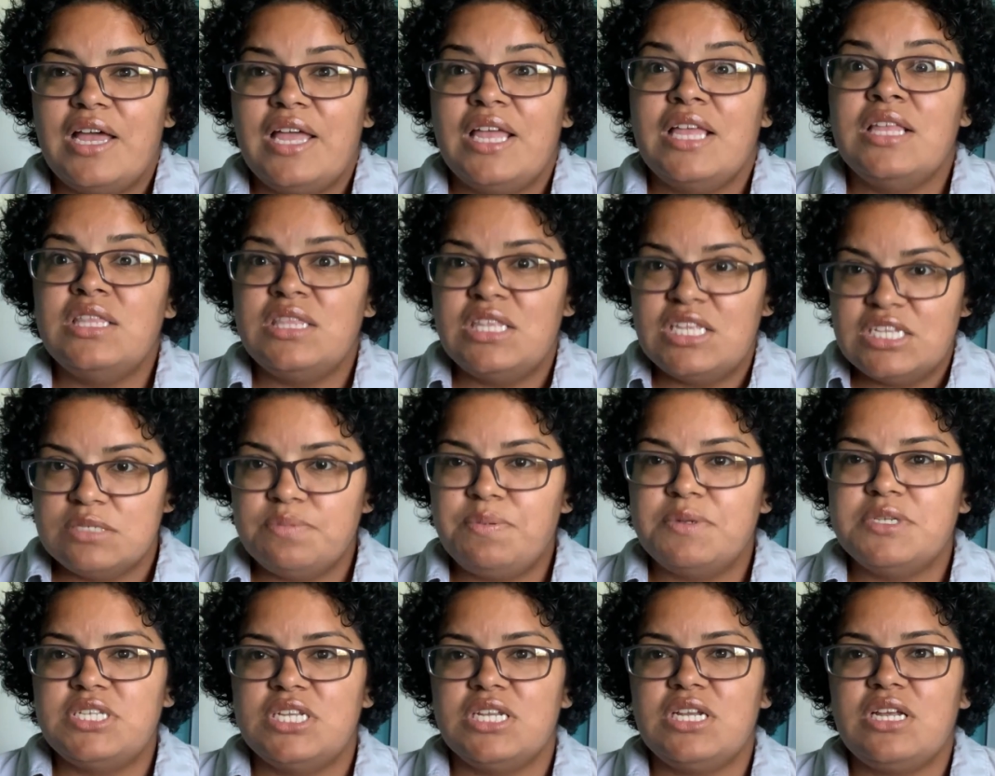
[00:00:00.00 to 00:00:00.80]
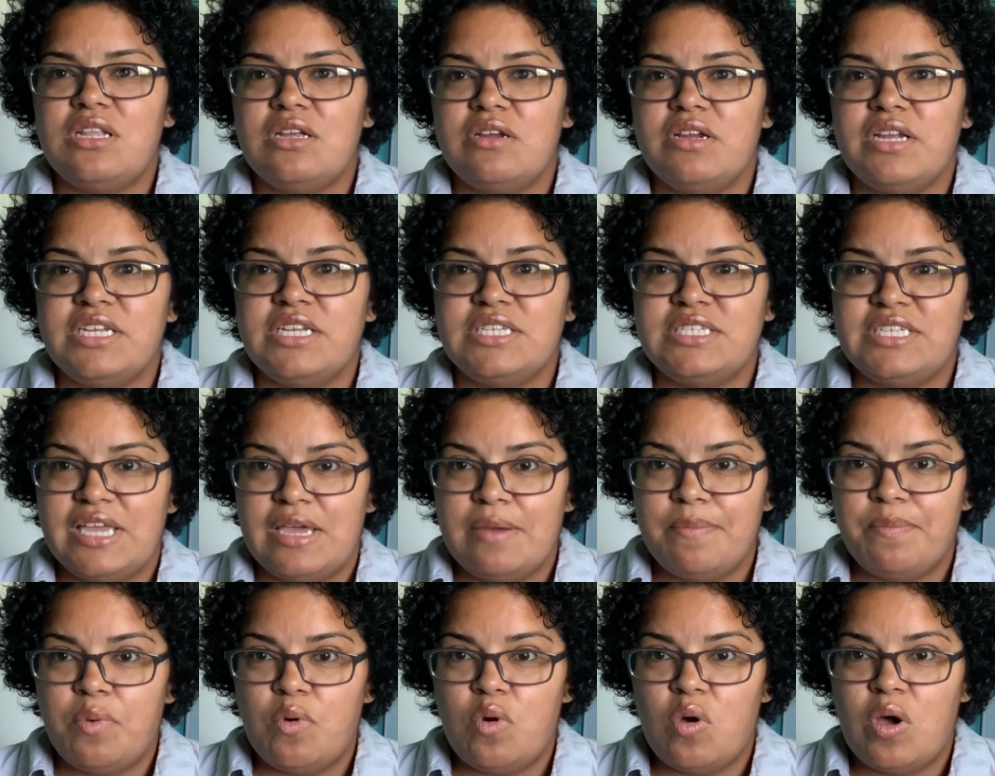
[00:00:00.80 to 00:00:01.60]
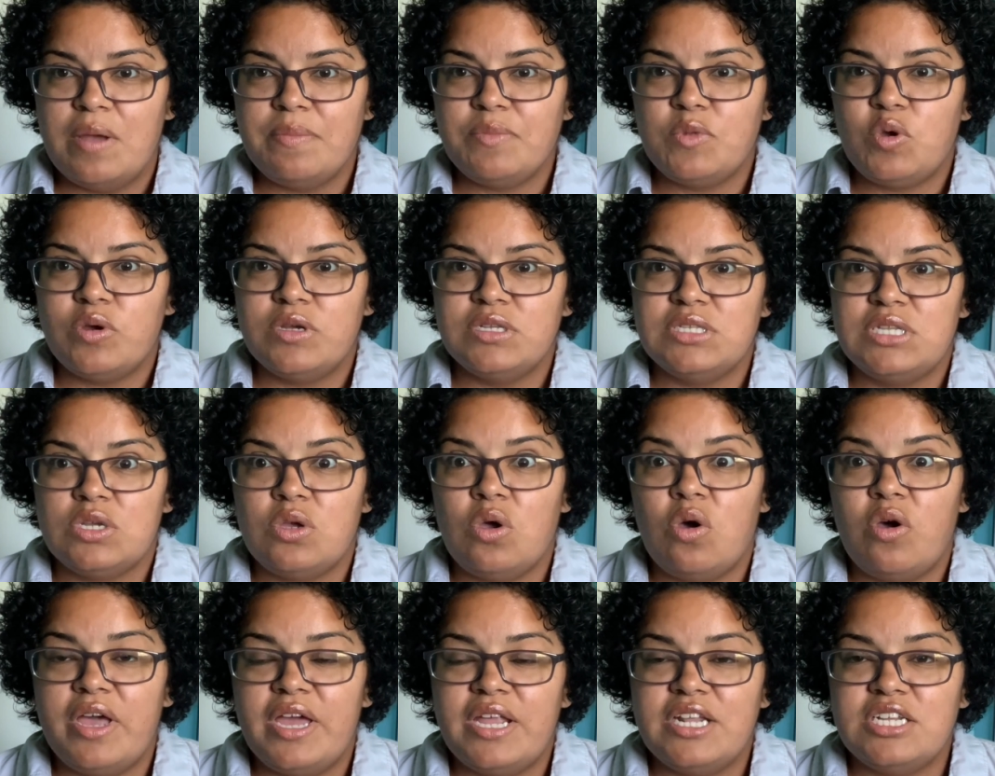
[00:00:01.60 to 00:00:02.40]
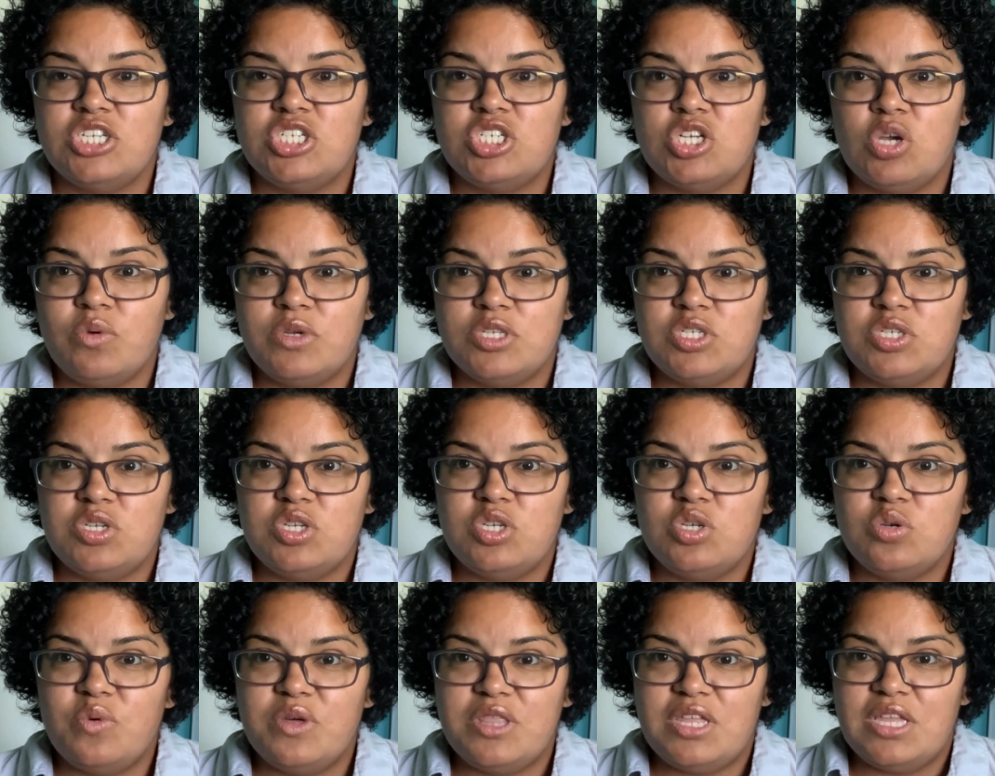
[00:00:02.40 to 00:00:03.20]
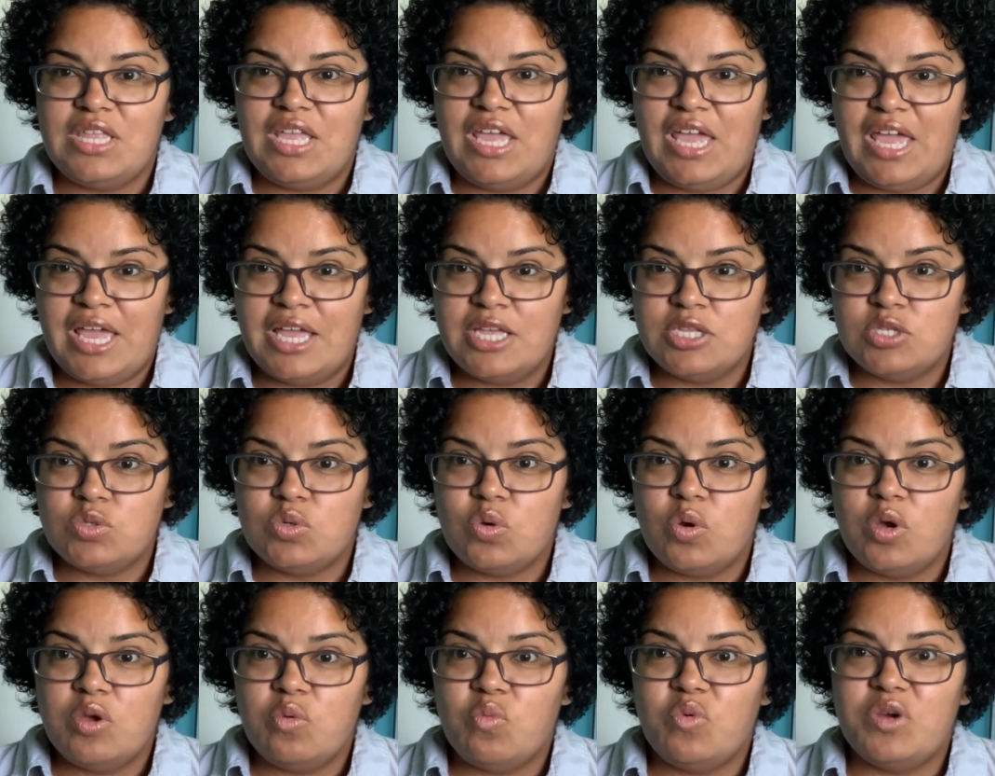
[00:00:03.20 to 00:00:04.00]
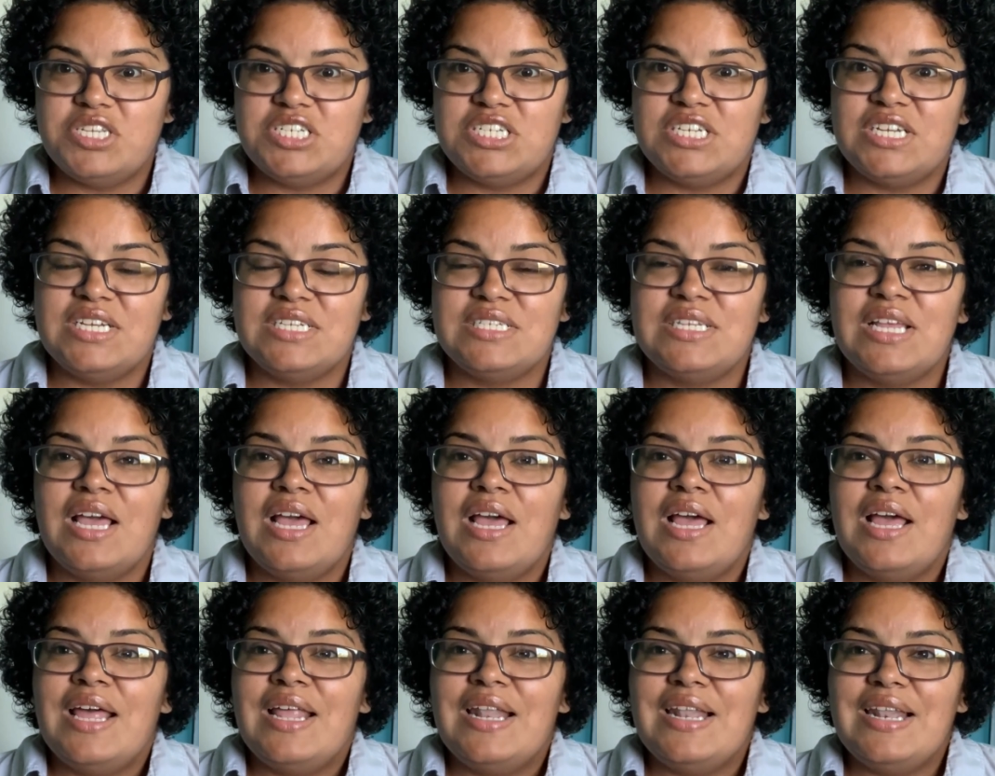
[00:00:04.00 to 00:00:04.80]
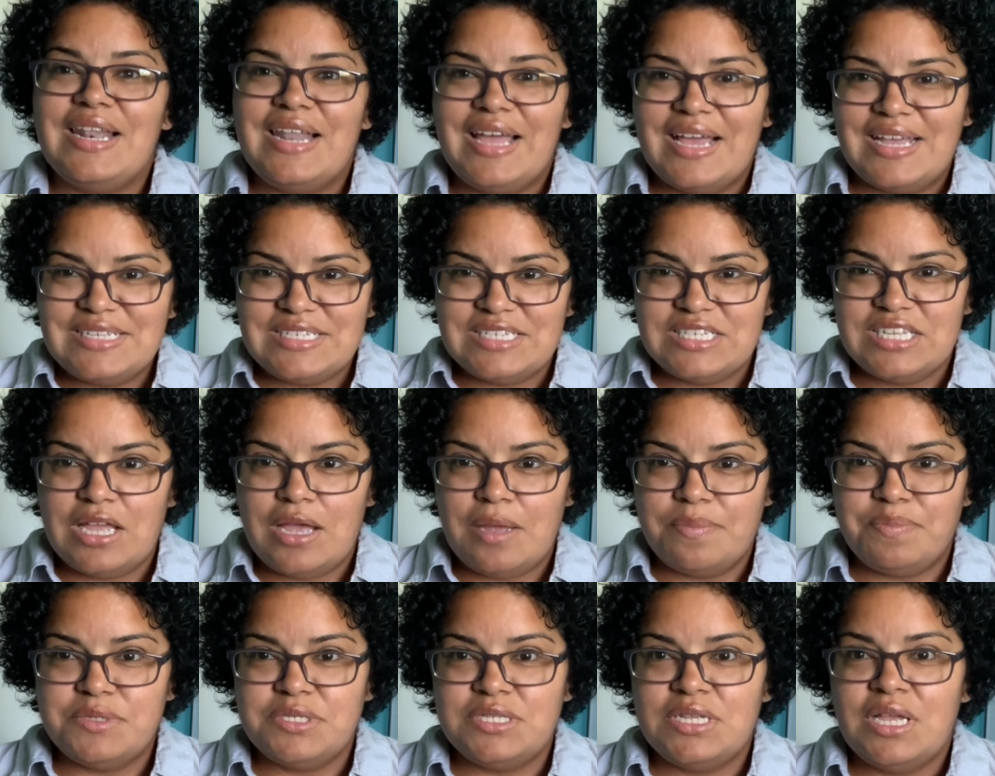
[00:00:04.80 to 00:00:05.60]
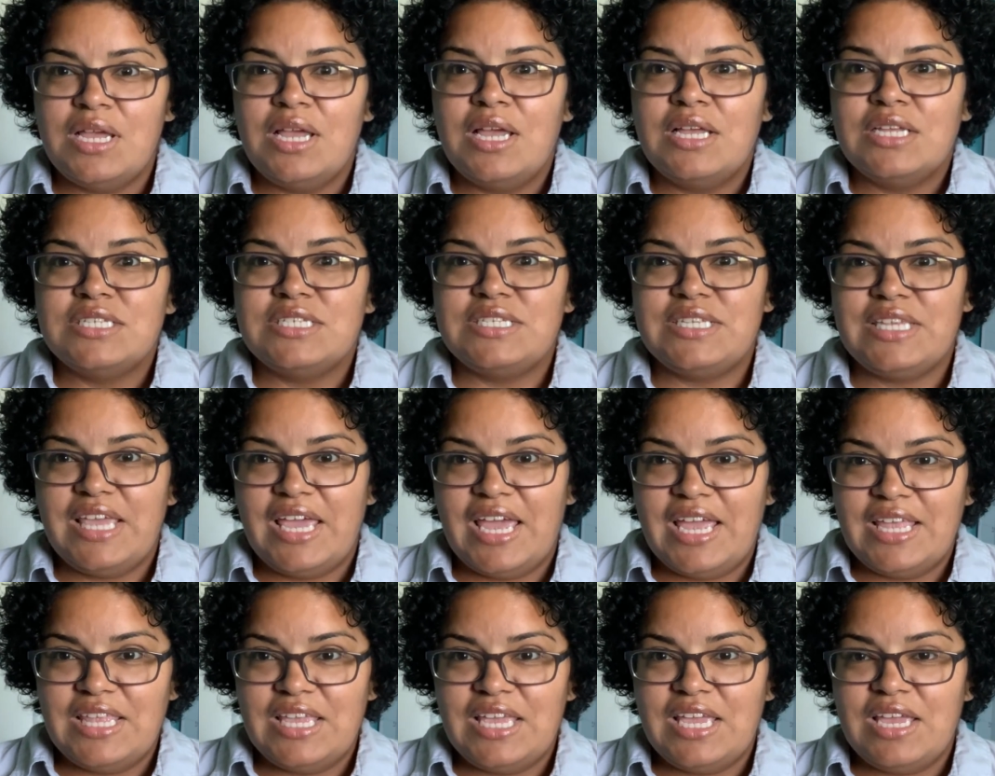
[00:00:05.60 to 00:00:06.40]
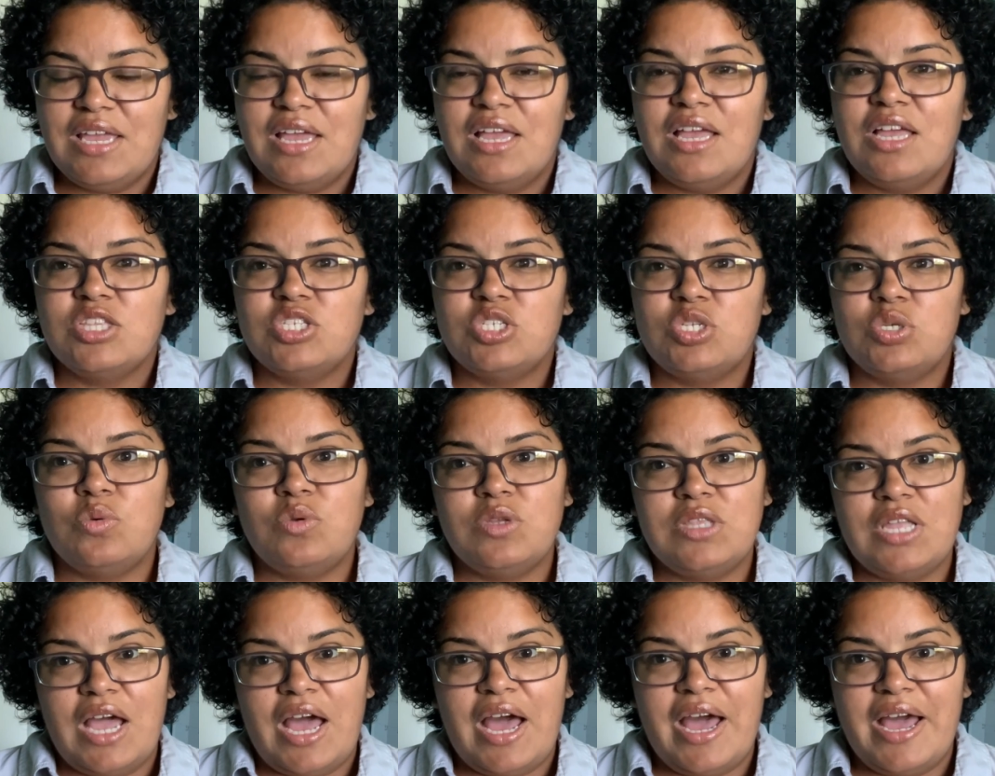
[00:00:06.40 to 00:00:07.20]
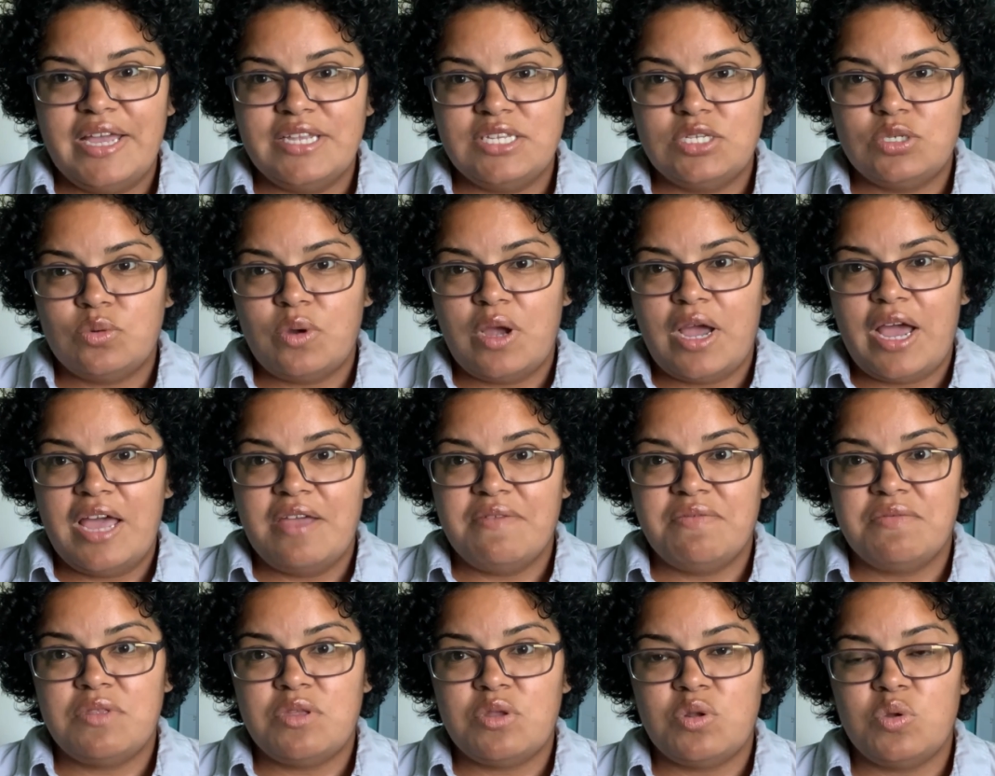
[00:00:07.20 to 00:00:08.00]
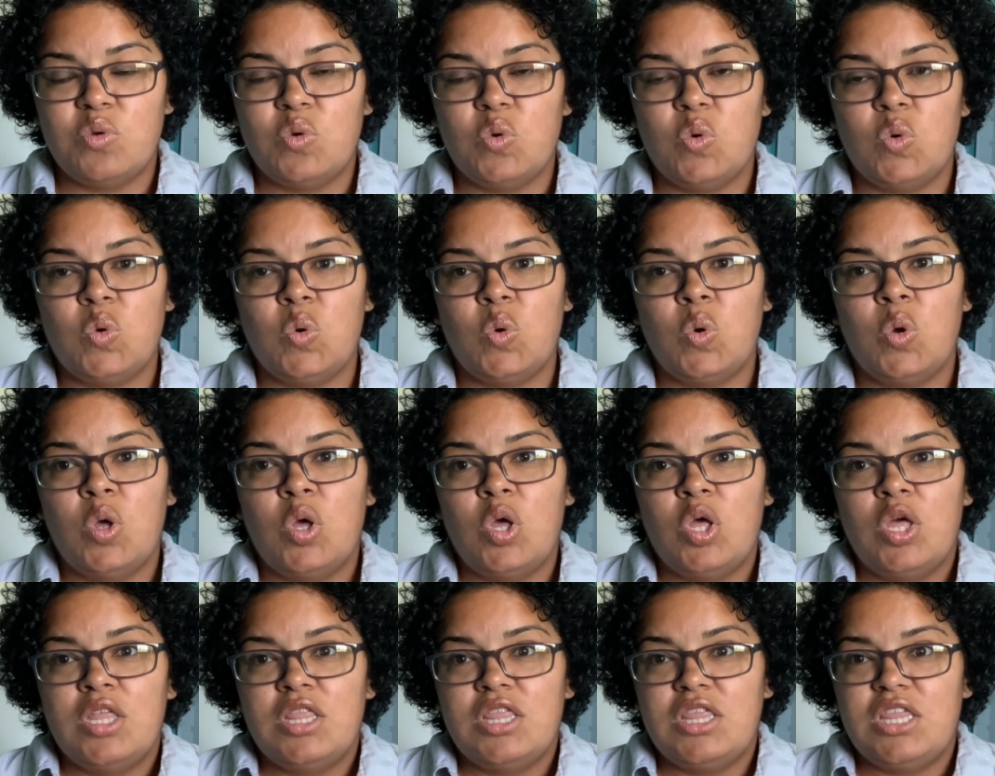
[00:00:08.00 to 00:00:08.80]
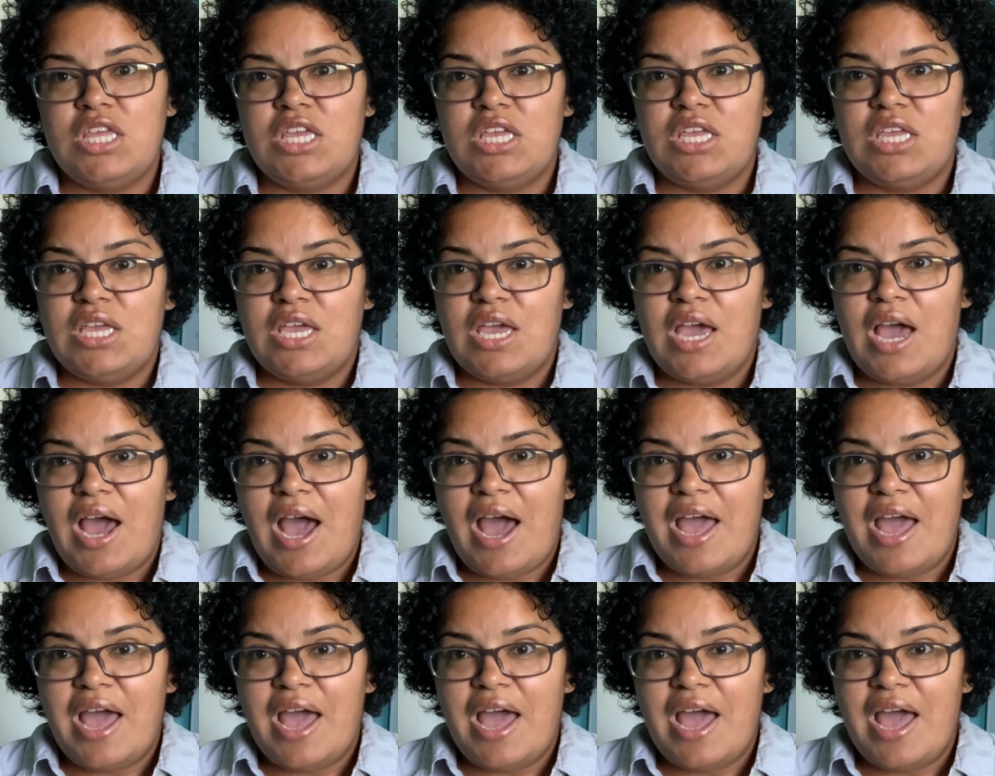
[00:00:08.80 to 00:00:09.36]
In this particular example, I'm going to go ahead and show it to you with an Android, which is less steps, scanning to an iDrive through the